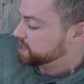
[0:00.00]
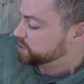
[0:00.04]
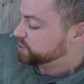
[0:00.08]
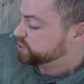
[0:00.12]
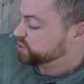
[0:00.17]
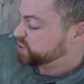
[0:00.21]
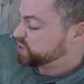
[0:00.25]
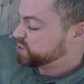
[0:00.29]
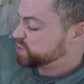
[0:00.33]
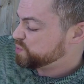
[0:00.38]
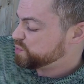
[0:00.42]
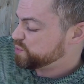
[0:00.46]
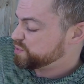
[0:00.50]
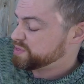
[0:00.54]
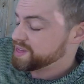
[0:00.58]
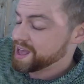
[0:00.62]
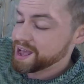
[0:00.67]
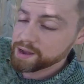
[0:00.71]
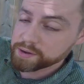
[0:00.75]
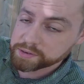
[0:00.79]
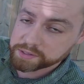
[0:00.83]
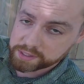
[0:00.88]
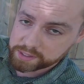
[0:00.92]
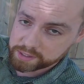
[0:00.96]

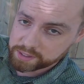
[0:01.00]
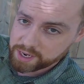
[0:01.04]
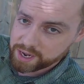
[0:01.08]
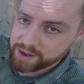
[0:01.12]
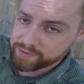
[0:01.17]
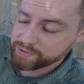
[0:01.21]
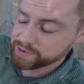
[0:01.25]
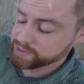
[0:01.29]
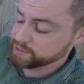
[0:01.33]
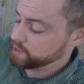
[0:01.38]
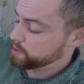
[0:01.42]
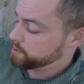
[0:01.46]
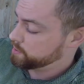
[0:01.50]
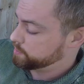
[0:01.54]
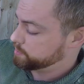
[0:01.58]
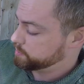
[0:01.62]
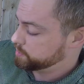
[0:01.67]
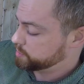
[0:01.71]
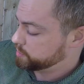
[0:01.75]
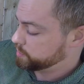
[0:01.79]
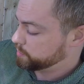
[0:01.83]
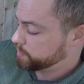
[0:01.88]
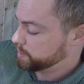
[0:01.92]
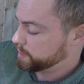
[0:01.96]
2,000 of his own
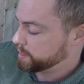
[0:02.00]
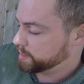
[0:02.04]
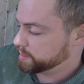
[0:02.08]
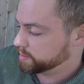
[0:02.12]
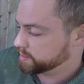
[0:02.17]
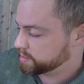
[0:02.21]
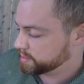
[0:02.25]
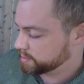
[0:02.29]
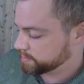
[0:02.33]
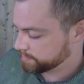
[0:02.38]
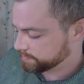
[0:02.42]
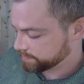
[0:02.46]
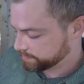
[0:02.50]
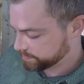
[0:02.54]
toys.